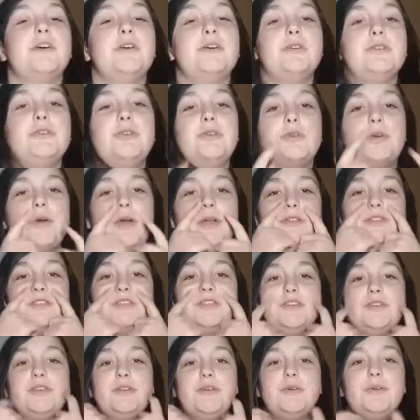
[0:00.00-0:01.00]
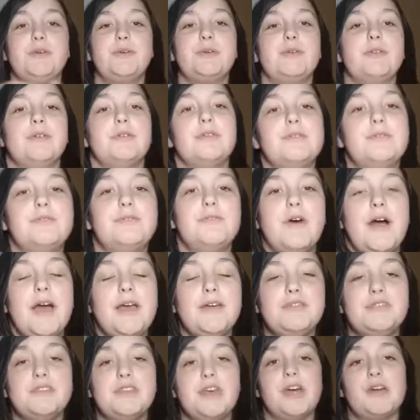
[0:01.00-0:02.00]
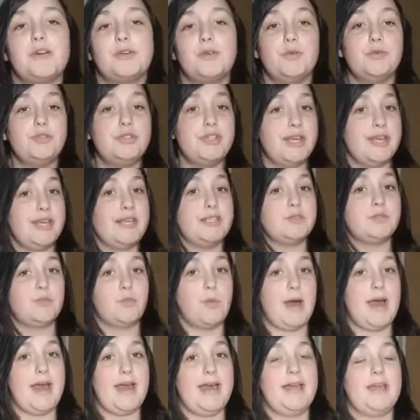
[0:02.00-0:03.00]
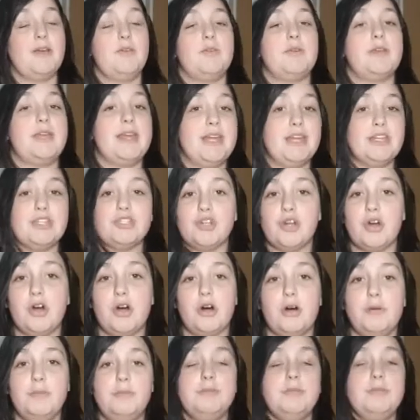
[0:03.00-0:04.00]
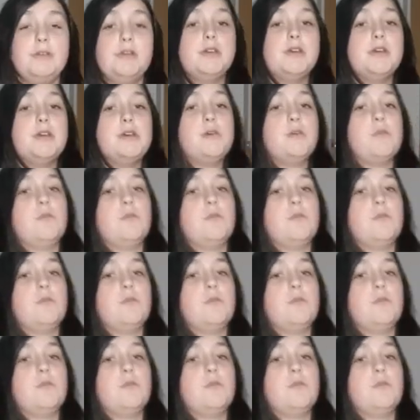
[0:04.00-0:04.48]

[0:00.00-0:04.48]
So you're going to do 5 circles each way on each arm.